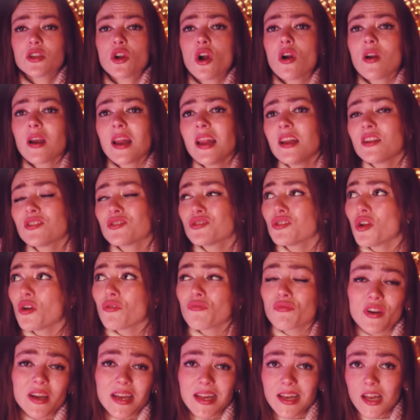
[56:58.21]
did Coriolanus Snow
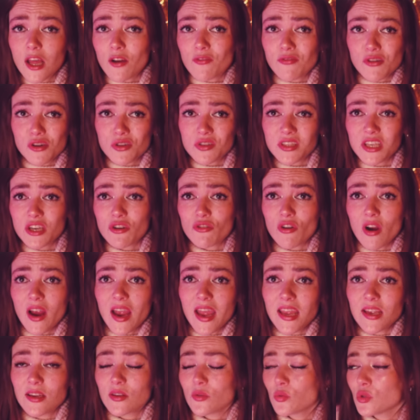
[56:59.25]
really love Lucy
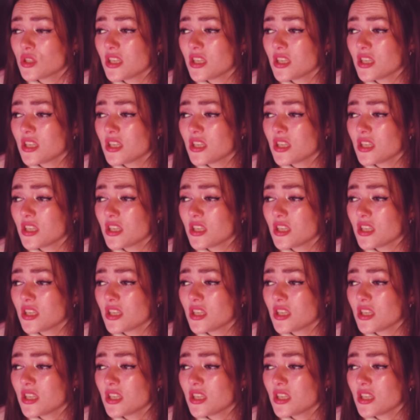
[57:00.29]
Gray?